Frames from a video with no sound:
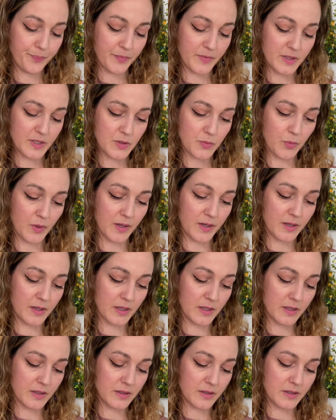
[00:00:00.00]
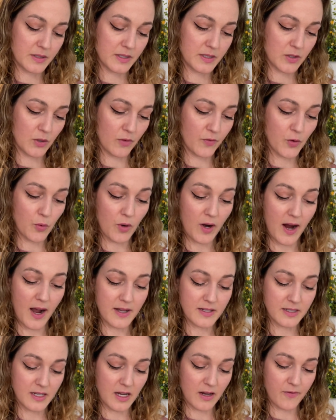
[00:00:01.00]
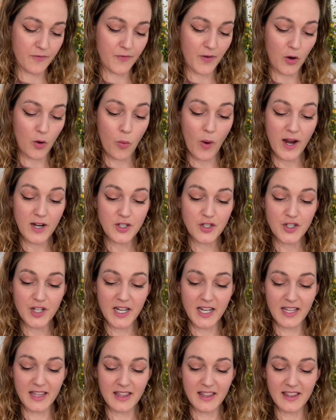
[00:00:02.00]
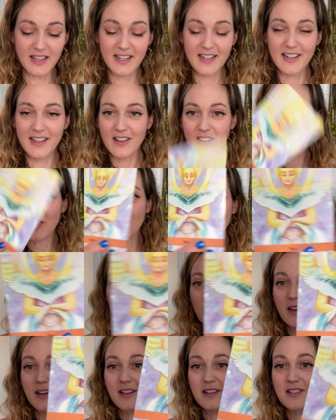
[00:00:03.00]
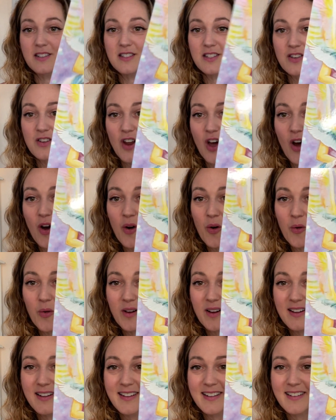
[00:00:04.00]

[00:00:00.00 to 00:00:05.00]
This one is, so if you were asking a question, this one is no.